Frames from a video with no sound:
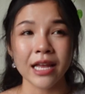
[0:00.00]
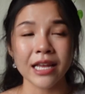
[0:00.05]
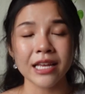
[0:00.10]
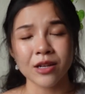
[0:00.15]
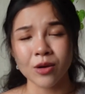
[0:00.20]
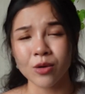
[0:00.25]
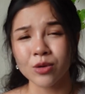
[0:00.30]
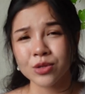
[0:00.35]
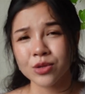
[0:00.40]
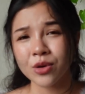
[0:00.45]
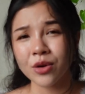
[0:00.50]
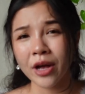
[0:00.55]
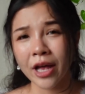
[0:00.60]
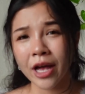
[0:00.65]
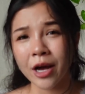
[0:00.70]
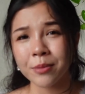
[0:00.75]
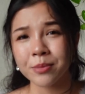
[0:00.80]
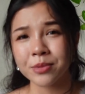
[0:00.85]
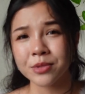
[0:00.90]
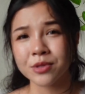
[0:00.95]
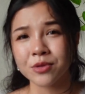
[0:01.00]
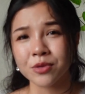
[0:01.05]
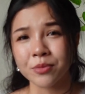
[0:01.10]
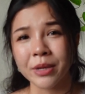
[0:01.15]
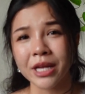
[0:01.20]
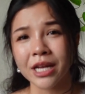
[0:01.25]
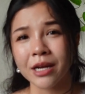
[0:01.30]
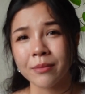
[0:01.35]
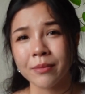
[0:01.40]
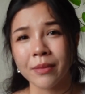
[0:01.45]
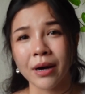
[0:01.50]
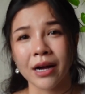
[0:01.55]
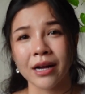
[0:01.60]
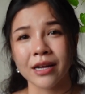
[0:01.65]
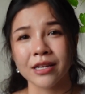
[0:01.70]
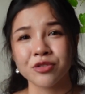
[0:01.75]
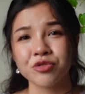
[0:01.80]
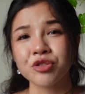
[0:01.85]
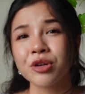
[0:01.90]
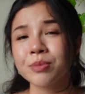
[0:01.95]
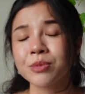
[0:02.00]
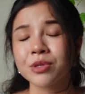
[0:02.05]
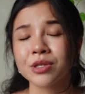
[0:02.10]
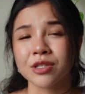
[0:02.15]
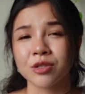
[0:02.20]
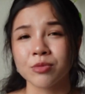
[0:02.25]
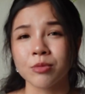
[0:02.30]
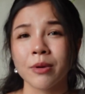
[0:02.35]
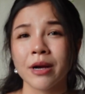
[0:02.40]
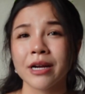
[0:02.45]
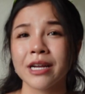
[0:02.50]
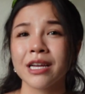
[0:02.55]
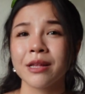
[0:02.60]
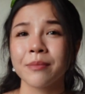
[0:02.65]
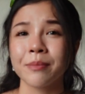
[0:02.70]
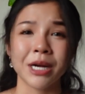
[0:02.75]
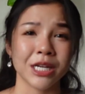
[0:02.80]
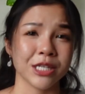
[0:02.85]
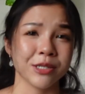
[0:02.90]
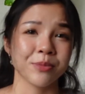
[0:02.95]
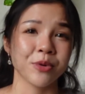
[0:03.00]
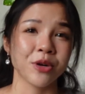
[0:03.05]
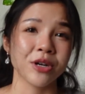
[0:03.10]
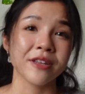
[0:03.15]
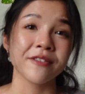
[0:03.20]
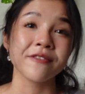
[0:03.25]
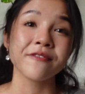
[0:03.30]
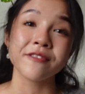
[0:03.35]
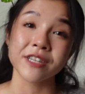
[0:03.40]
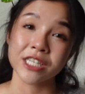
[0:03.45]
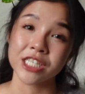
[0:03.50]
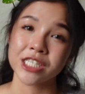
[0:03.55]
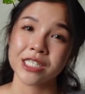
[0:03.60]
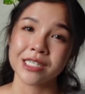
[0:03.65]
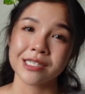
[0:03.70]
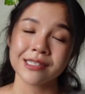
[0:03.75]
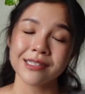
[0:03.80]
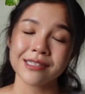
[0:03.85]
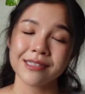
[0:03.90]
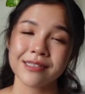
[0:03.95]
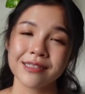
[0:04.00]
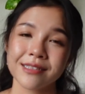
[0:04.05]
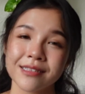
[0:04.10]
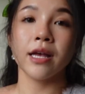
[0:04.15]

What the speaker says: It also helps to make my trip to the supermarket much more efficient.